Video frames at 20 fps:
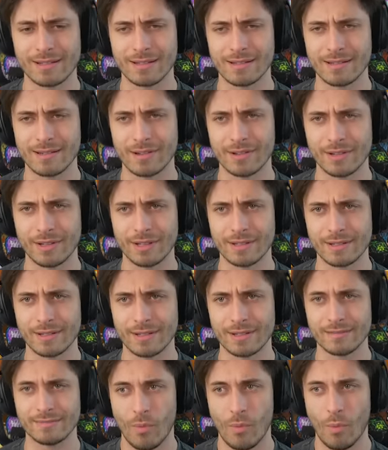is nearly as
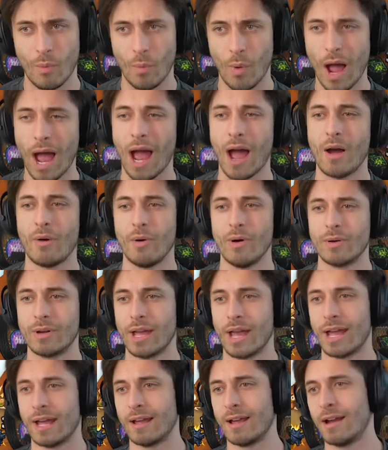good. Wow,
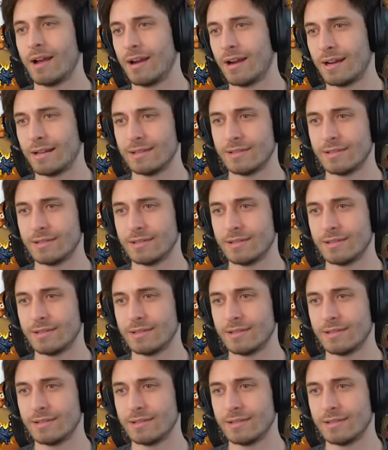okay, all right.